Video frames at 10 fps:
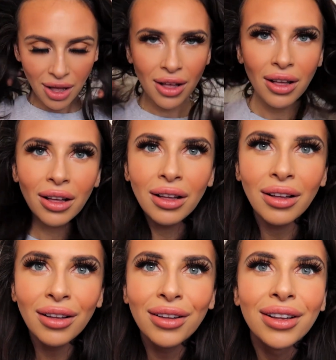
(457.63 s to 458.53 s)

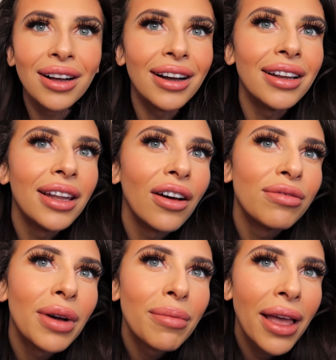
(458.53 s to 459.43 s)
I
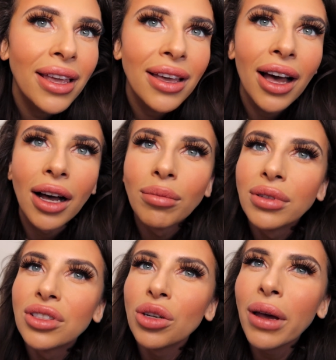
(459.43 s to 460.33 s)
love my makeup.
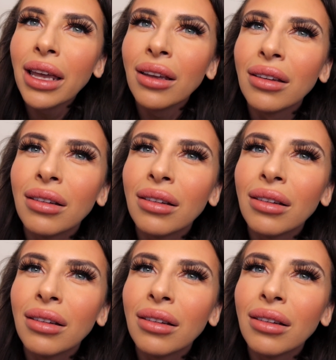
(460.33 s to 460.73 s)
Do we?